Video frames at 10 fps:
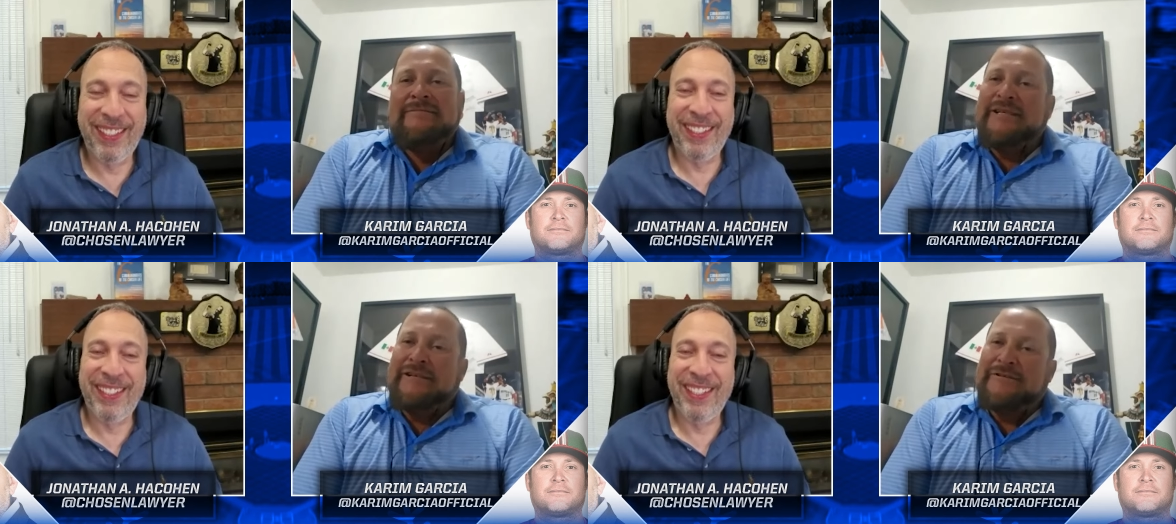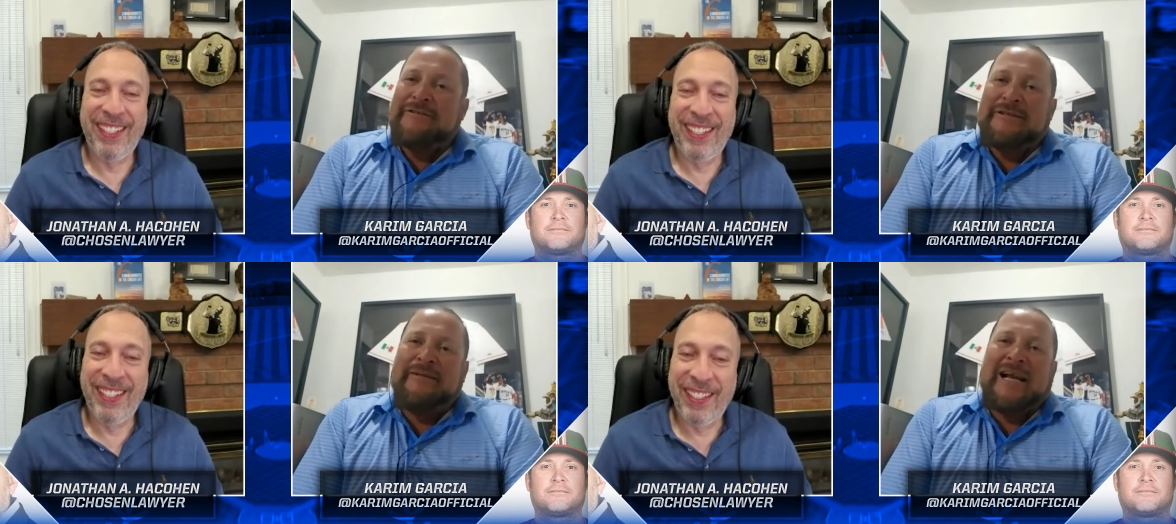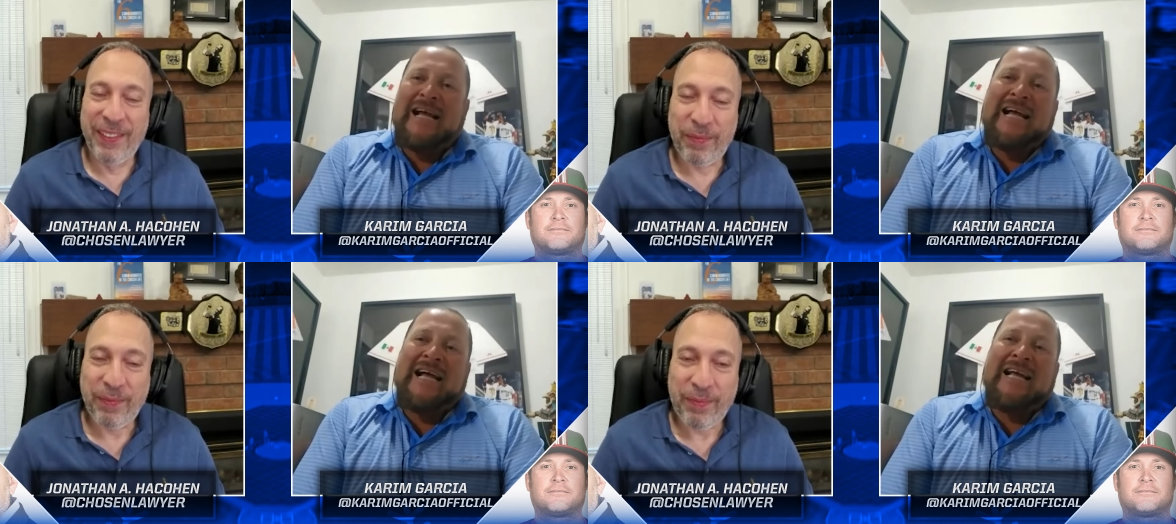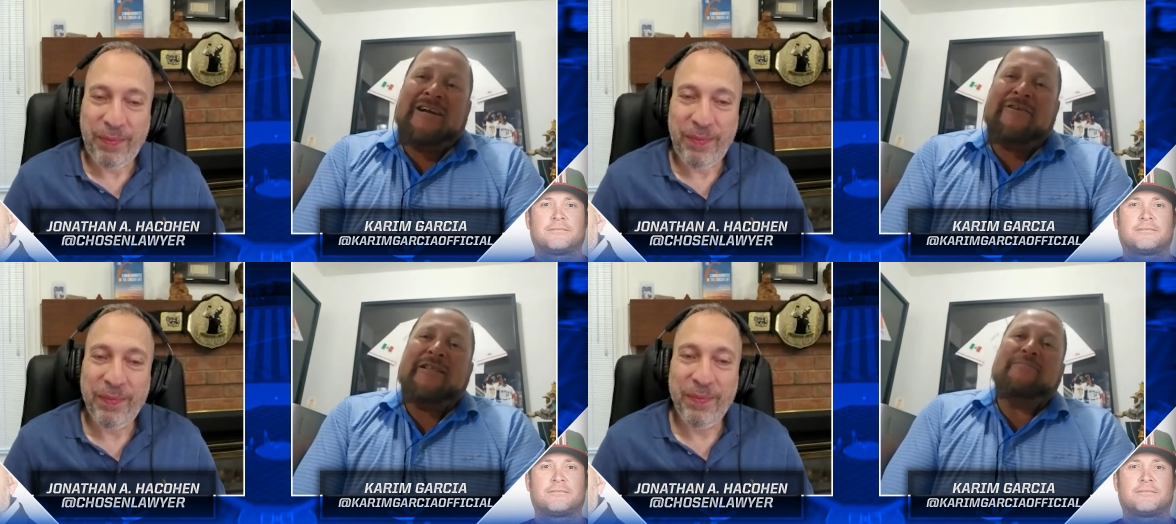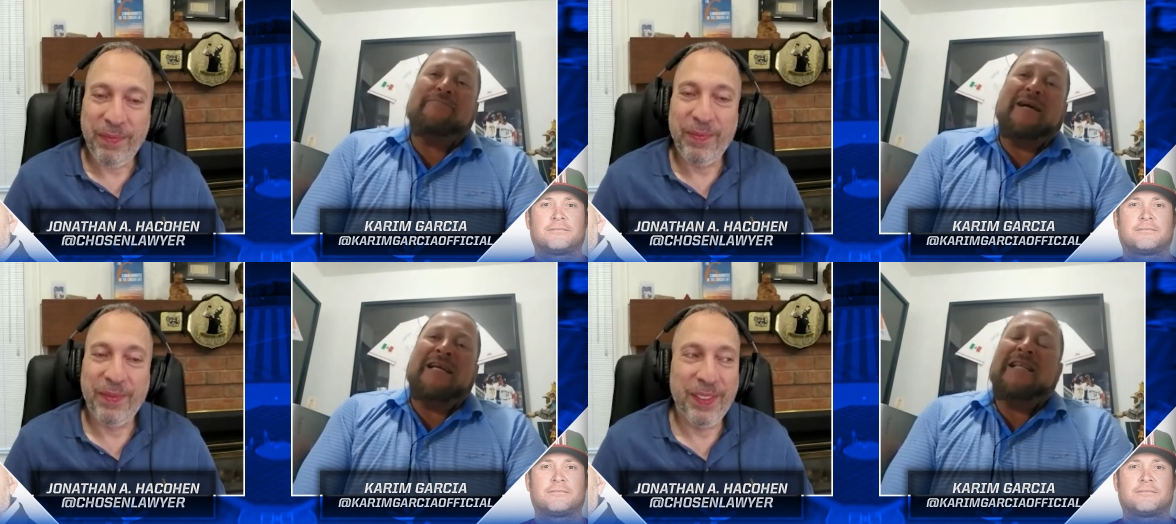Speaker 1: because I mean I know that
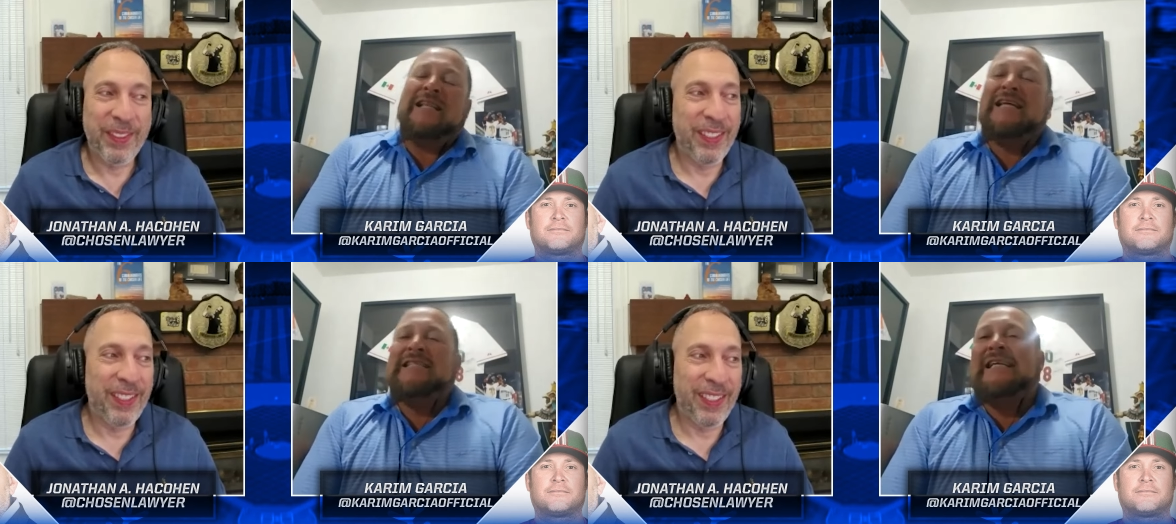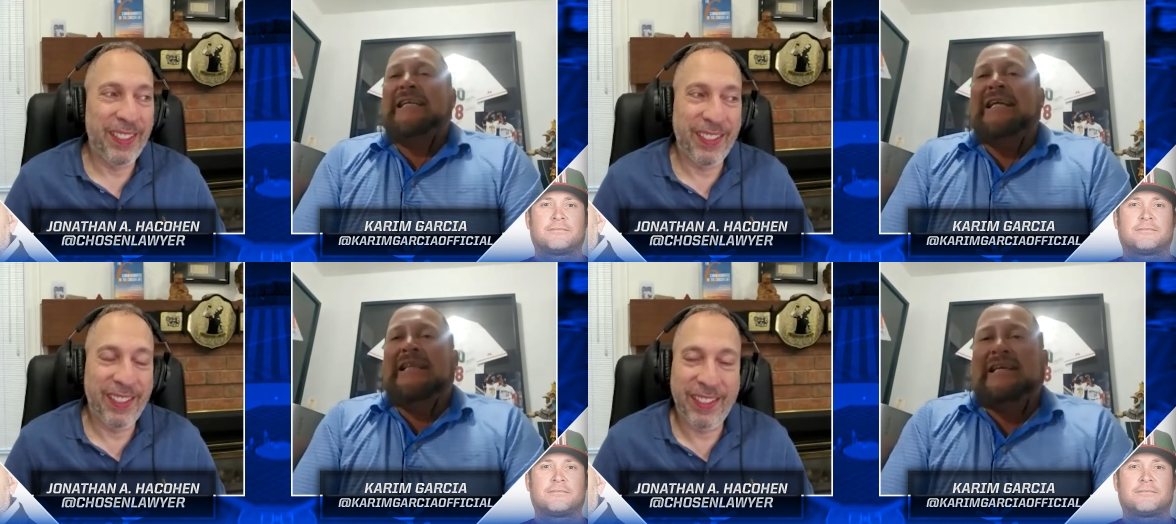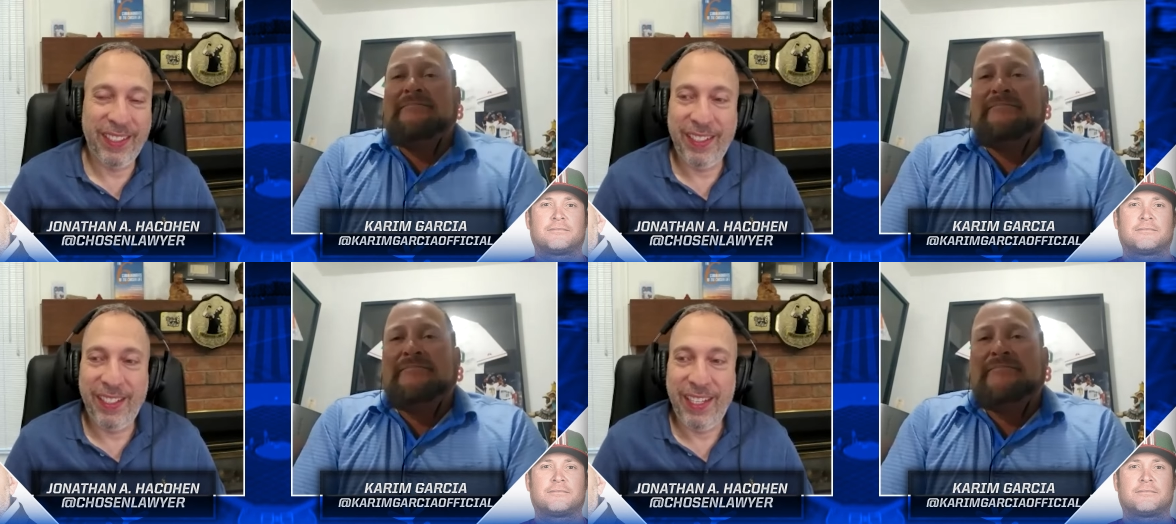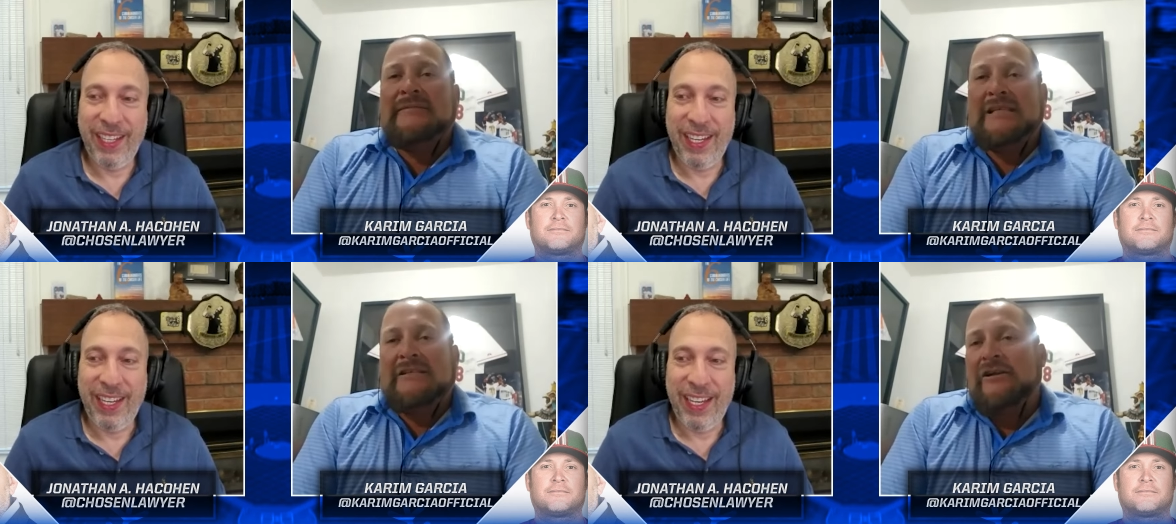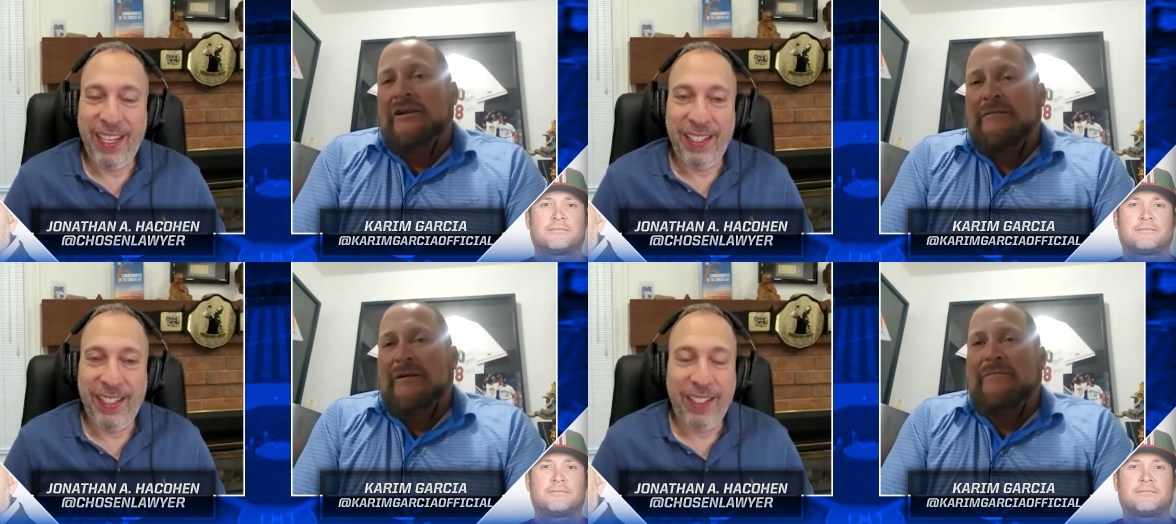back in the days they did that. I'm talking about